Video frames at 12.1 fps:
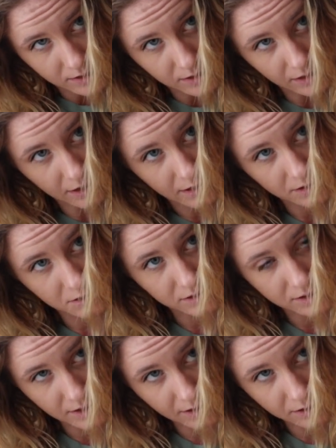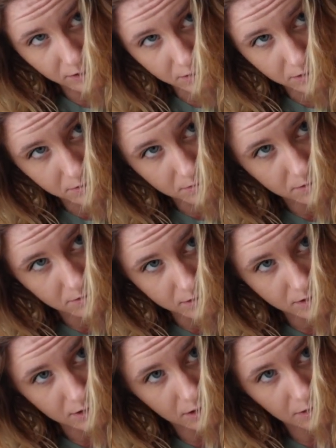to kind of just like
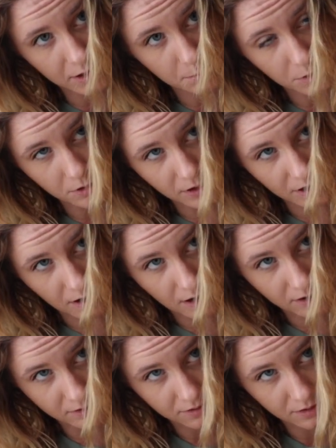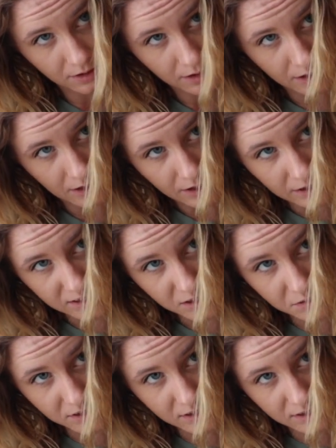slowly pull it off.
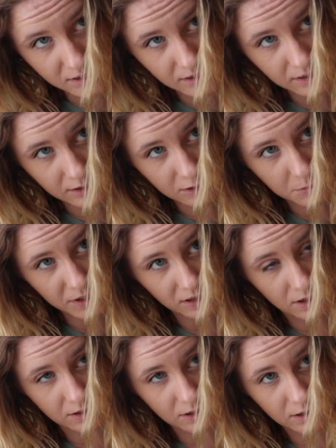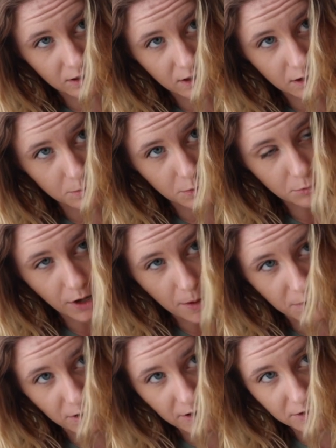This one, since it's a little bit longer, I'll
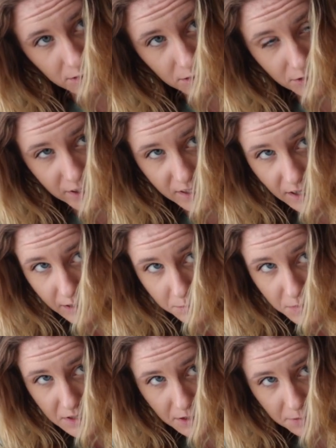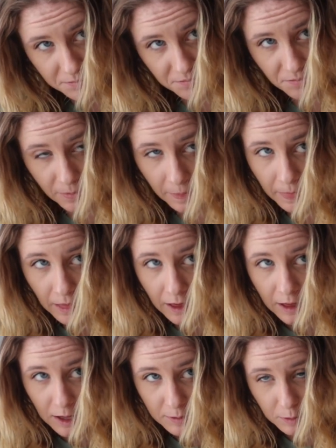wrap it around 3 times.
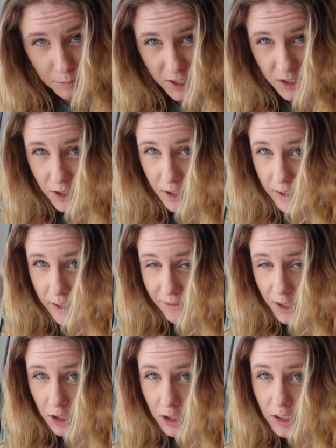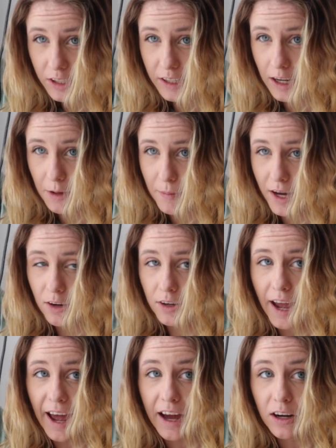But make sure you leave a good
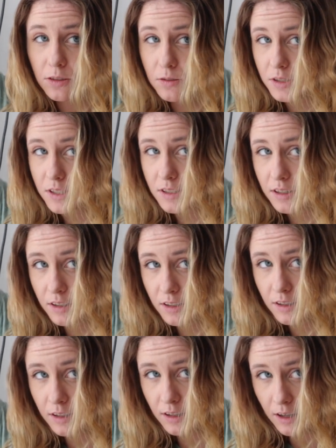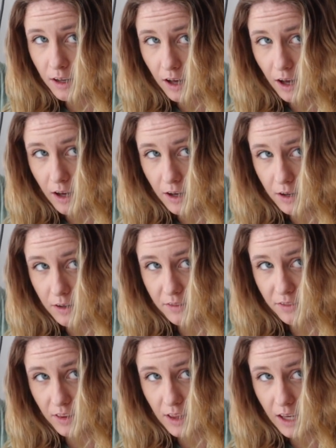amount out
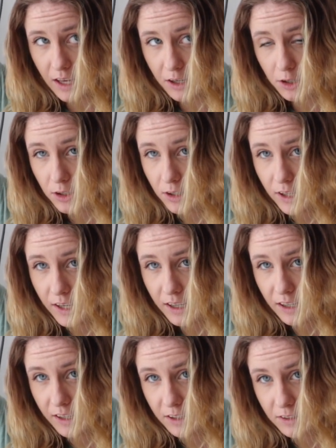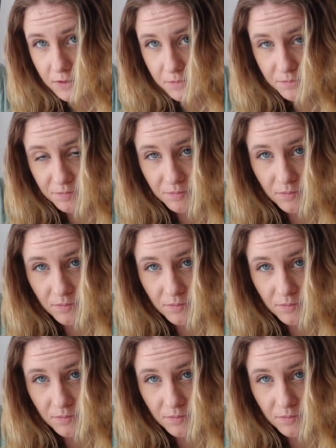of the curling iron.